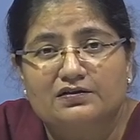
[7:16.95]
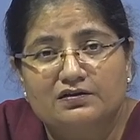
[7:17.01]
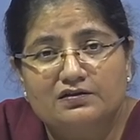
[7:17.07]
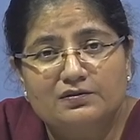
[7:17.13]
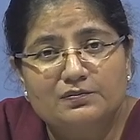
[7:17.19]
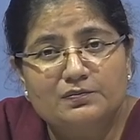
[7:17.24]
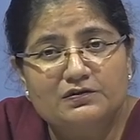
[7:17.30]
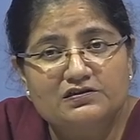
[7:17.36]

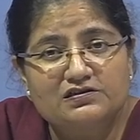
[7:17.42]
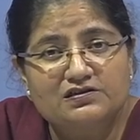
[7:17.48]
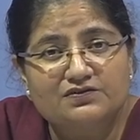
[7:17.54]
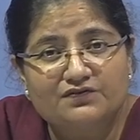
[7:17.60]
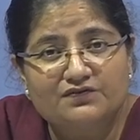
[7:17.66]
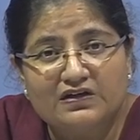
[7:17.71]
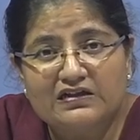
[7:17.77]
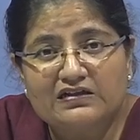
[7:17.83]
The
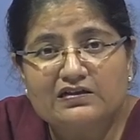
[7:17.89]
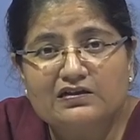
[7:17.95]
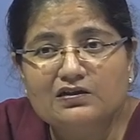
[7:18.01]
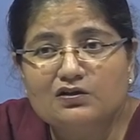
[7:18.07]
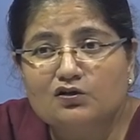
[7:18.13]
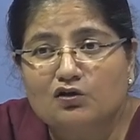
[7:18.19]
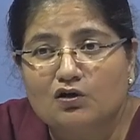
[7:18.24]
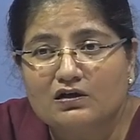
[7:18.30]
person went
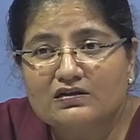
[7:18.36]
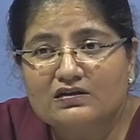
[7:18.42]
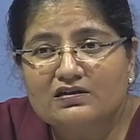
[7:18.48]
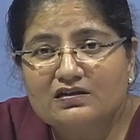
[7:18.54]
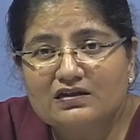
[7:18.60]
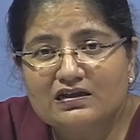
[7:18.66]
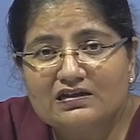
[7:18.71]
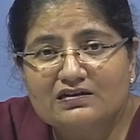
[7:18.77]
in, got the
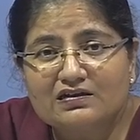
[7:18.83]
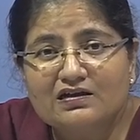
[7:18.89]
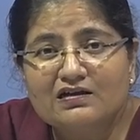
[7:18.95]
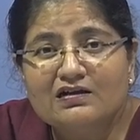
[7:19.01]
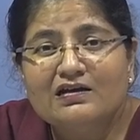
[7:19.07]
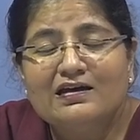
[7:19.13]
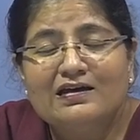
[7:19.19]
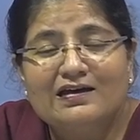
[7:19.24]
data,
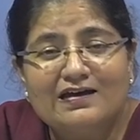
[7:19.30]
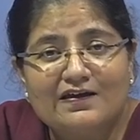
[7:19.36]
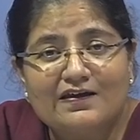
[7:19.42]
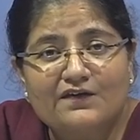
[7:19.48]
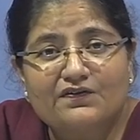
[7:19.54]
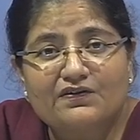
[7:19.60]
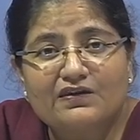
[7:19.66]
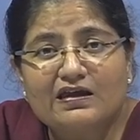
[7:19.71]

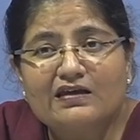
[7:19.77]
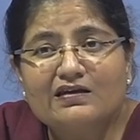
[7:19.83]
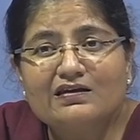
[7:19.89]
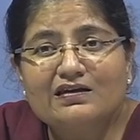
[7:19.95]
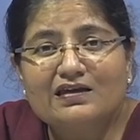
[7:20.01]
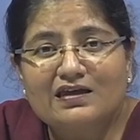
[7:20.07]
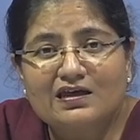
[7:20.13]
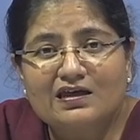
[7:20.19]
and then
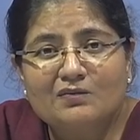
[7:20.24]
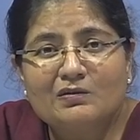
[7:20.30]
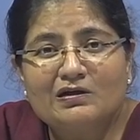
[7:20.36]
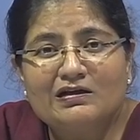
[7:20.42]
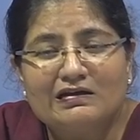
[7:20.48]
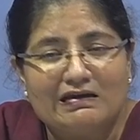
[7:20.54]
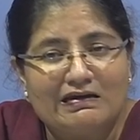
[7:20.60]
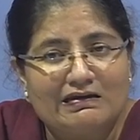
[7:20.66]
came
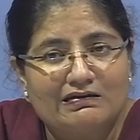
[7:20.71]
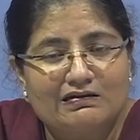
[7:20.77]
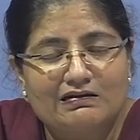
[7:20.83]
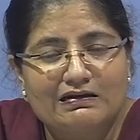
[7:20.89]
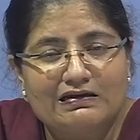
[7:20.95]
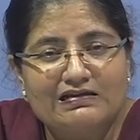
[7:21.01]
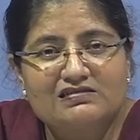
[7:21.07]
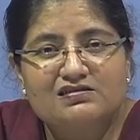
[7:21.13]
and
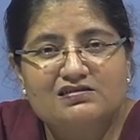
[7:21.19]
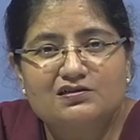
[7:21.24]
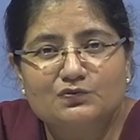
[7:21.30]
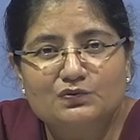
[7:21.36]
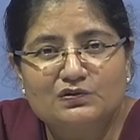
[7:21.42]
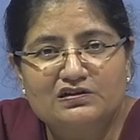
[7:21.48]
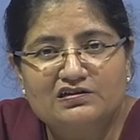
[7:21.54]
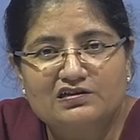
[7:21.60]
analyzed
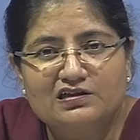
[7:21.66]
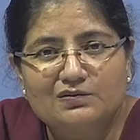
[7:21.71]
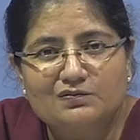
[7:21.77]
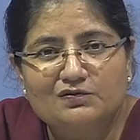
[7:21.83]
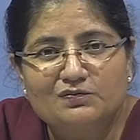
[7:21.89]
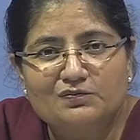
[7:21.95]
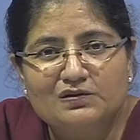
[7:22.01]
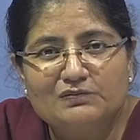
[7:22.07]
it with a team
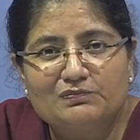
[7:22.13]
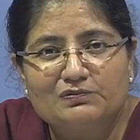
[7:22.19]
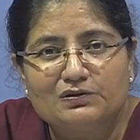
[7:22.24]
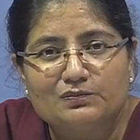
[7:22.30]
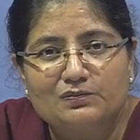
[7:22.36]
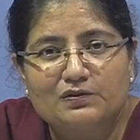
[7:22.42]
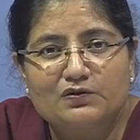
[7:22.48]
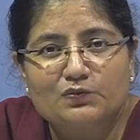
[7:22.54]
of people.
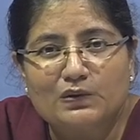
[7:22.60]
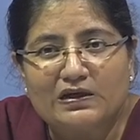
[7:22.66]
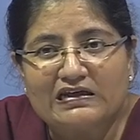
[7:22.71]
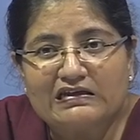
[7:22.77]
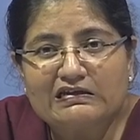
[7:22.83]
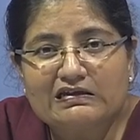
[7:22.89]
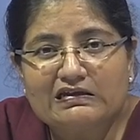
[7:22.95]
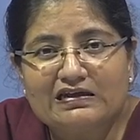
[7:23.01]
But while
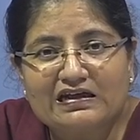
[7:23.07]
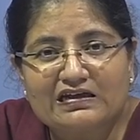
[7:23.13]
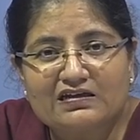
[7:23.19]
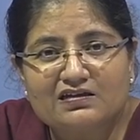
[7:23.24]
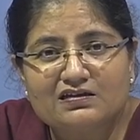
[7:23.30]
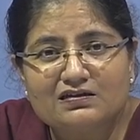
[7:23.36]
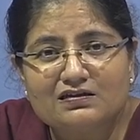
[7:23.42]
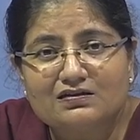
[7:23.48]

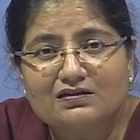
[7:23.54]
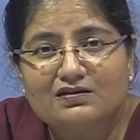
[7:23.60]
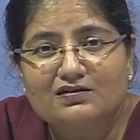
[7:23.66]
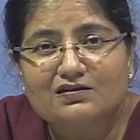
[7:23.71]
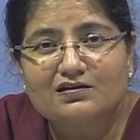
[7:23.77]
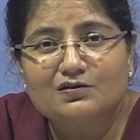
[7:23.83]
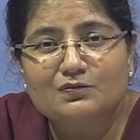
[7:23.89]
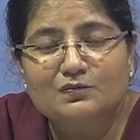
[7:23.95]
collecting the
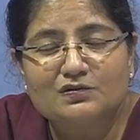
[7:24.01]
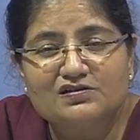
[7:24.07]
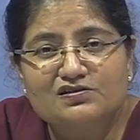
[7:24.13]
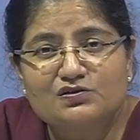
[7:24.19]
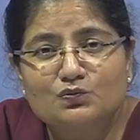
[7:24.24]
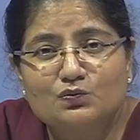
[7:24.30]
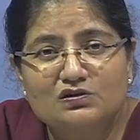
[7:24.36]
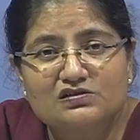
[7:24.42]
data, the
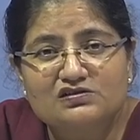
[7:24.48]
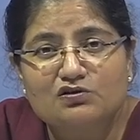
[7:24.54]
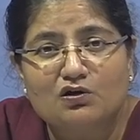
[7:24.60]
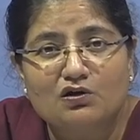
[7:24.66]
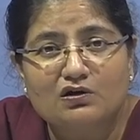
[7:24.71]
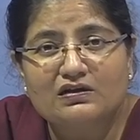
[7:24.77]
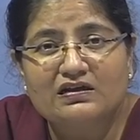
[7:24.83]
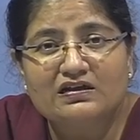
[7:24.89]
person was
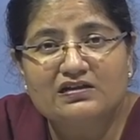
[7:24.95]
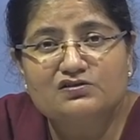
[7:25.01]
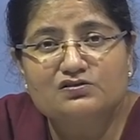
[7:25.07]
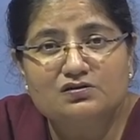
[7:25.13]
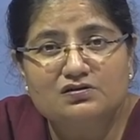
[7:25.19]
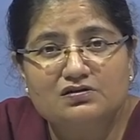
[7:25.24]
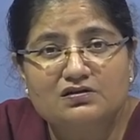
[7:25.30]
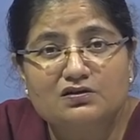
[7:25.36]
on his
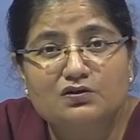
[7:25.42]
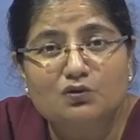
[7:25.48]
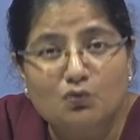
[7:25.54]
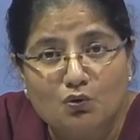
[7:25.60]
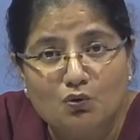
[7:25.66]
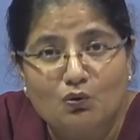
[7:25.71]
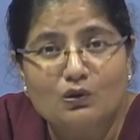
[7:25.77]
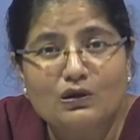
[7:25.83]
or her
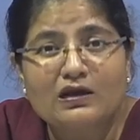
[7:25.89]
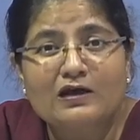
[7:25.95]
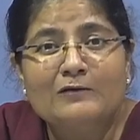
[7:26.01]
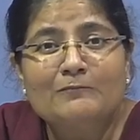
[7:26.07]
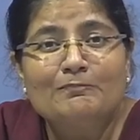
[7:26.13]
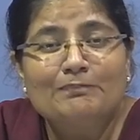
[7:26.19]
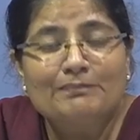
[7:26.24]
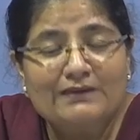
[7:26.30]
own
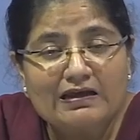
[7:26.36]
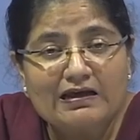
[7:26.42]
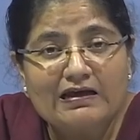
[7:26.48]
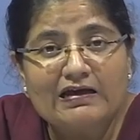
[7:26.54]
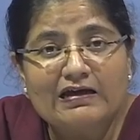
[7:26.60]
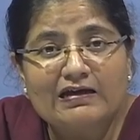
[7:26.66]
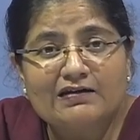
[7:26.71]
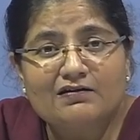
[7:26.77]

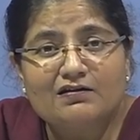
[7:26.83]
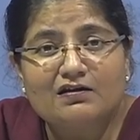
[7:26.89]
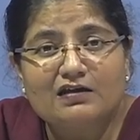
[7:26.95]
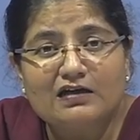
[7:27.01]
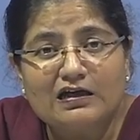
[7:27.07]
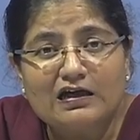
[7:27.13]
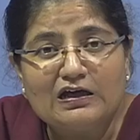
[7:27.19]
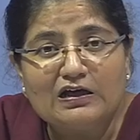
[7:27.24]
and
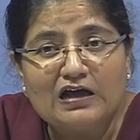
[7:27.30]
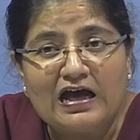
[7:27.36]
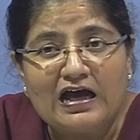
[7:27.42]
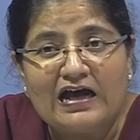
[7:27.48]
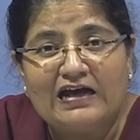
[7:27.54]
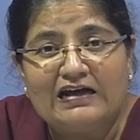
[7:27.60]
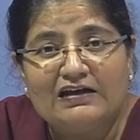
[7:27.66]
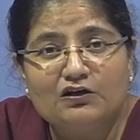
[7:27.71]

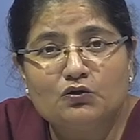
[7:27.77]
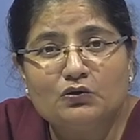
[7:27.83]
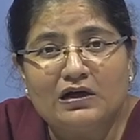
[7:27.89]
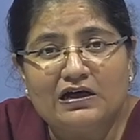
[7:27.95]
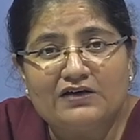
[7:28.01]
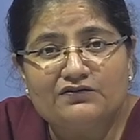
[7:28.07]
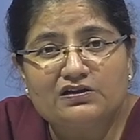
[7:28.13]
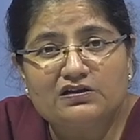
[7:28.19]
had to
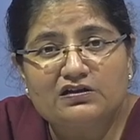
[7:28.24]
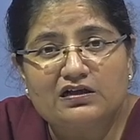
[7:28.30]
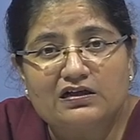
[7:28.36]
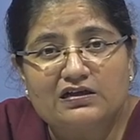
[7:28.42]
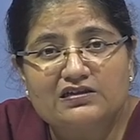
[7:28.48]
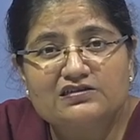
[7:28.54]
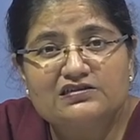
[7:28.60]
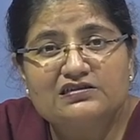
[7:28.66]
have the
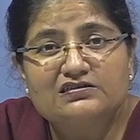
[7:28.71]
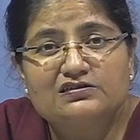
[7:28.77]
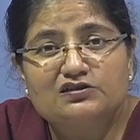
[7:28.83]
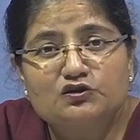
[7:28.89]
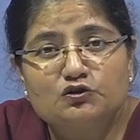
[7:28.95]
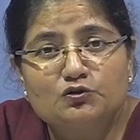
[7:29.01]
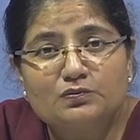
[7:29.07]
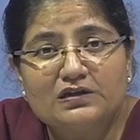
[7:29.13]
courage
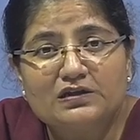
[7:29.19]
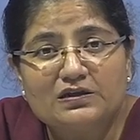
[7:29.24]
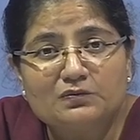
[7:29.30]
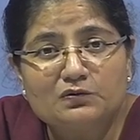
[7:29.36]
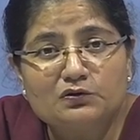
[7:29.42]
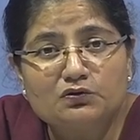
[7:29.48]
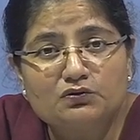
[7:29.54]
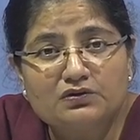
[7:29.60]
to be
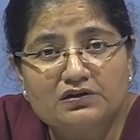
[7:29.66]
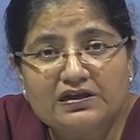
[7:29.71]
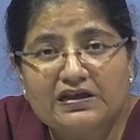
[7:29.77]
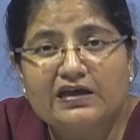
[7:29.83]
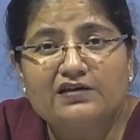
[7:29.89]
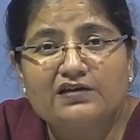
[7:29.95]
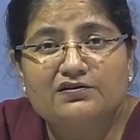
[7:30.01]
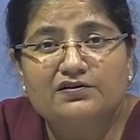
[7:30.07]
able to
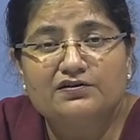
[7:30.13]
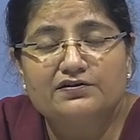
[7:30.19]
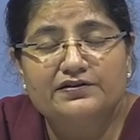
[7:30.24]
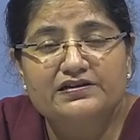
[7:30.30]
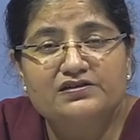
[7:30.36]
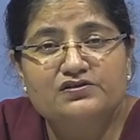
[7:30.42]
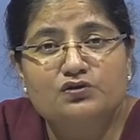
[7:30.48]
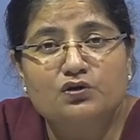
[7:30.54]
take the
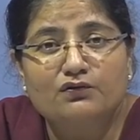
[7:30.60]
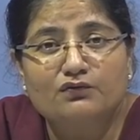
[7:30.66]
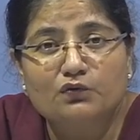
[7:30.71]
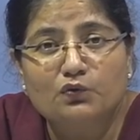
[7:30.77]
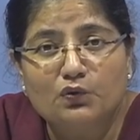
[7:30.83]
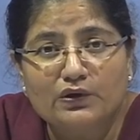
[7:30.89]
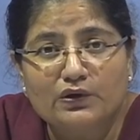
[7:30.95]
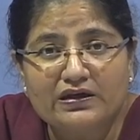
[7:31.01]
risk of
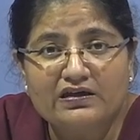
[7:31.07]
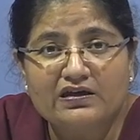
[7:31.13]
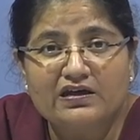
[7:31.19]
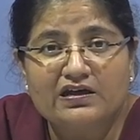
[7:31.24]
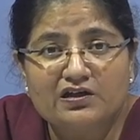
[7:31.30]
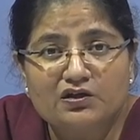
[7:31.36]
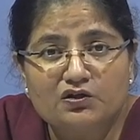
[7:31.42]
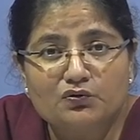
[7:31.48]
going
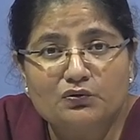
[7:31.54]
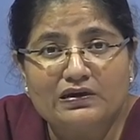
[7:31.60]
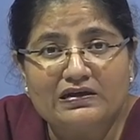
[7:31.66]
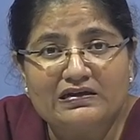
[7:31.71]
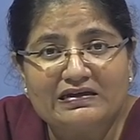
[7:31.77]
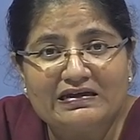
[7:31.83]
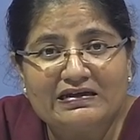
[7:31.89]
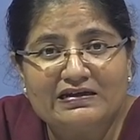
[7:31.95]
into
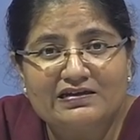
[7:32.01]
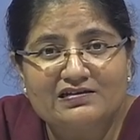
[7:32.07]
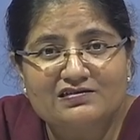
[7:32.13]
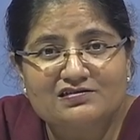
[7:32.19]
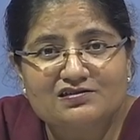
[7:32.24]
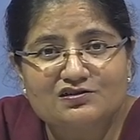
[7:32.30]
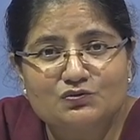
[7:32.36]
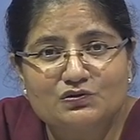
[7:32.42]
an alien
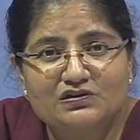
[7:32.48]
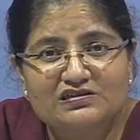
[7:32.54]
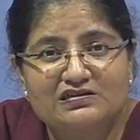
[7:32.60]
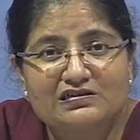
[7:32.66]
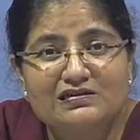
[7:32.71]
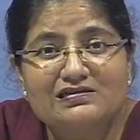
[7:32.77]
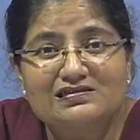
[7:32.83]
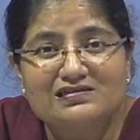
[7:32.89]

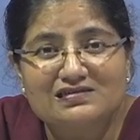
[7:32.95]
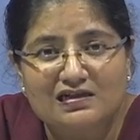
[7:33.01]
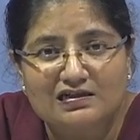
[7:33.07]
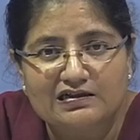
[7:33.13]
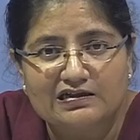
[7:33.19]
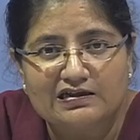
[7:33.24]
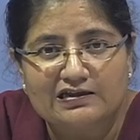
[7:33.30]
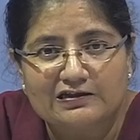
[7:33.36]
situation and
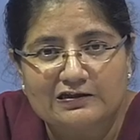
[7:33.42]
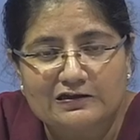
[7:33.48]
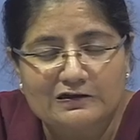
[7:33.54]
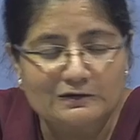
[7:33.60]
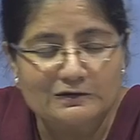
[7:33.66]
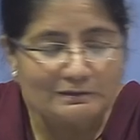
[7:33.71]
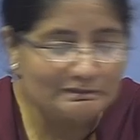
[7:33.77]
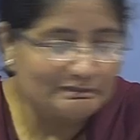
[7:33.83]
studying it.